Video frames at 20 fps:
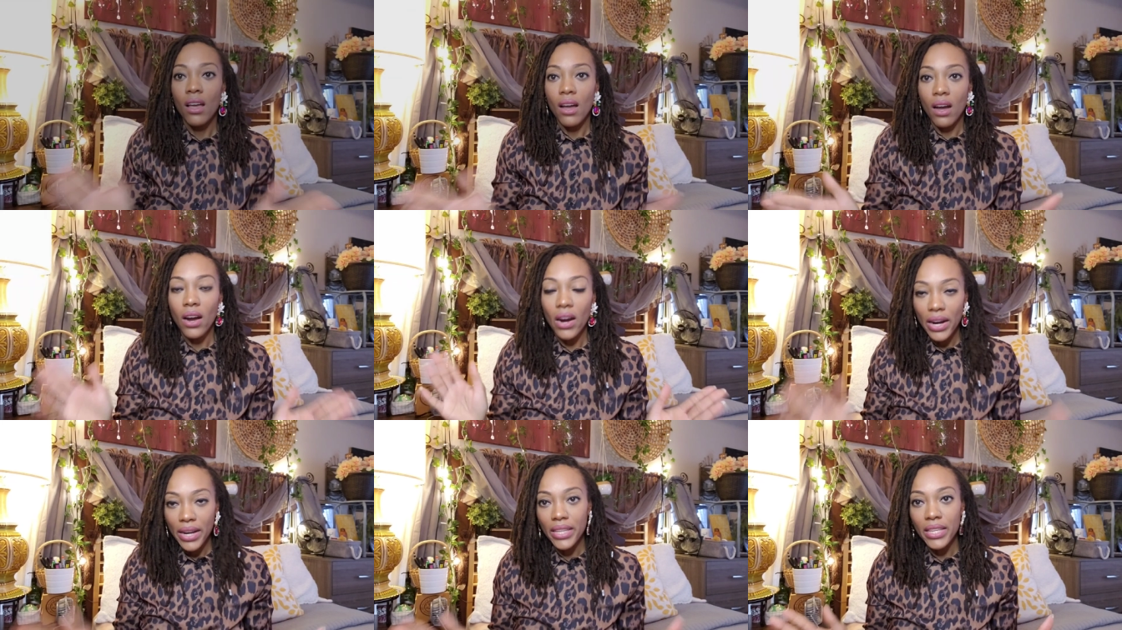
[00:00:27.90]

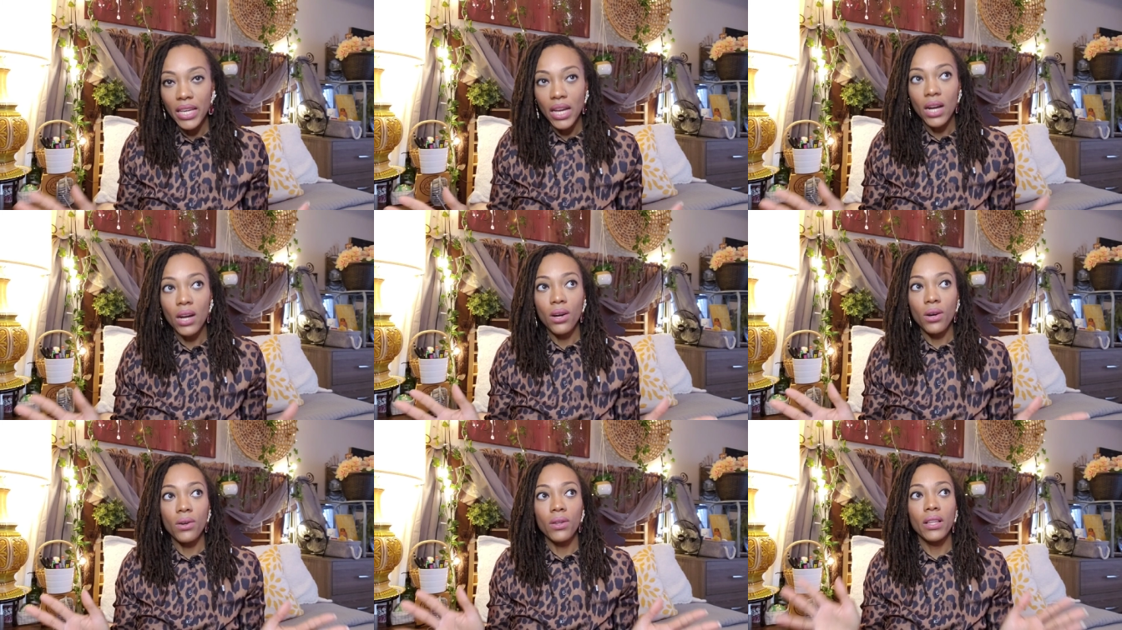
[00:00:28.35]
All right,
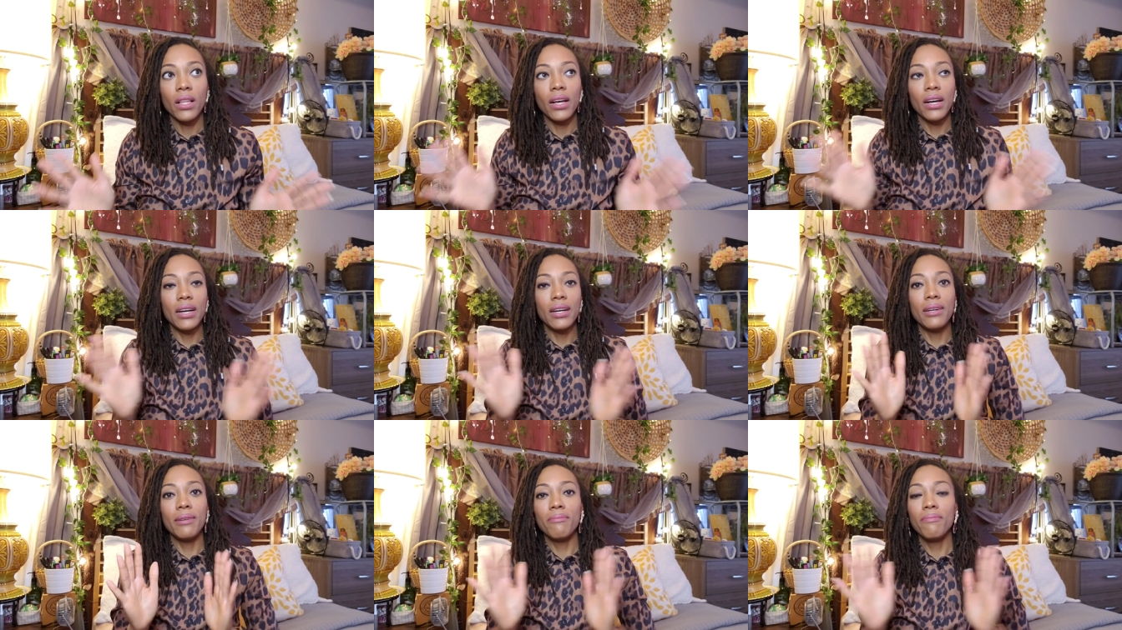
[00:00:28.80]
y'all.
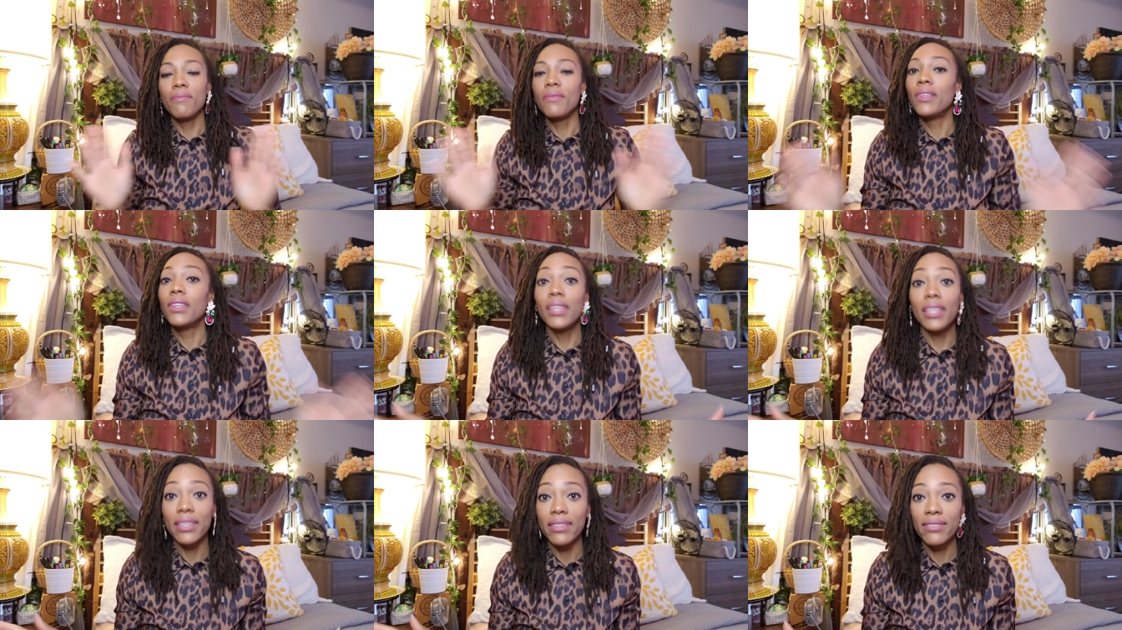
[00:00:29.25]
Um,
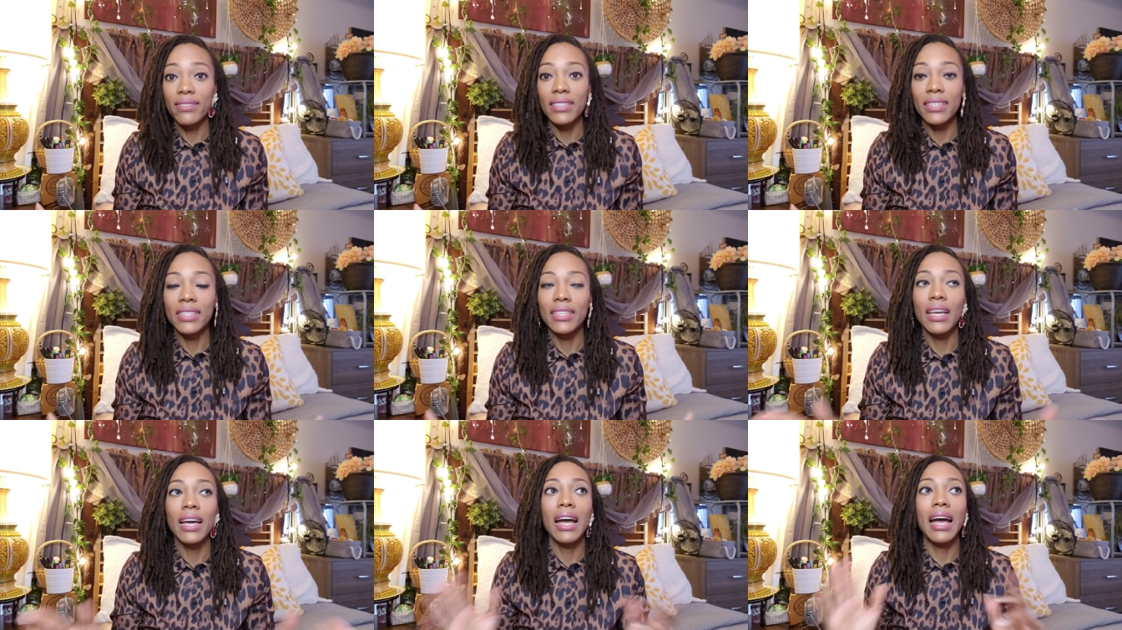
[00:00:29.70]

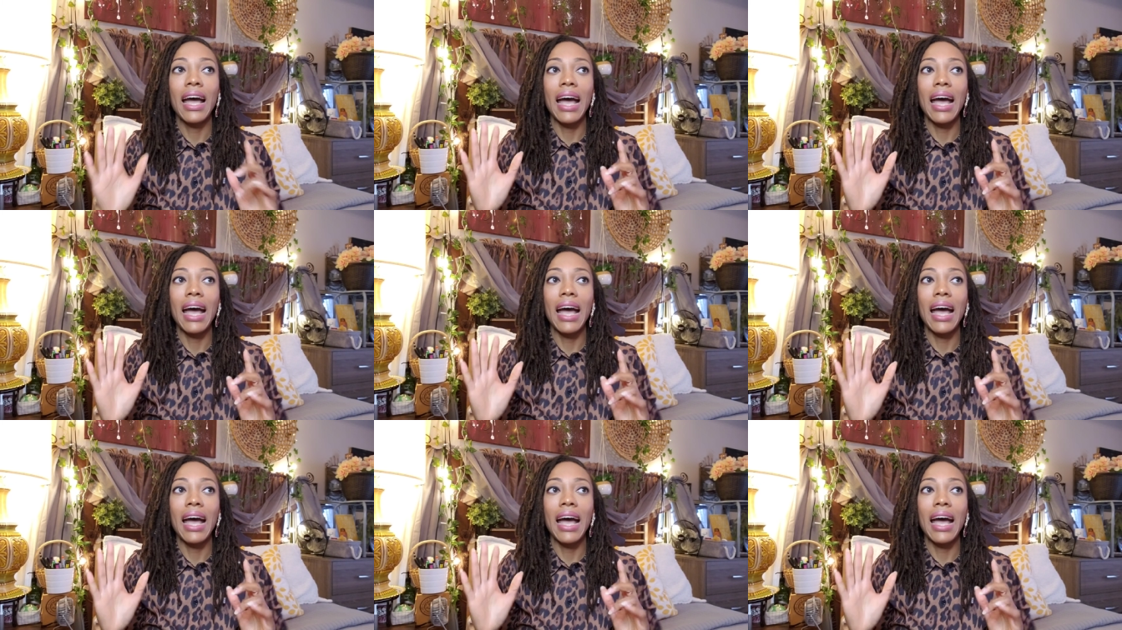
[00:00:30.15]
listen,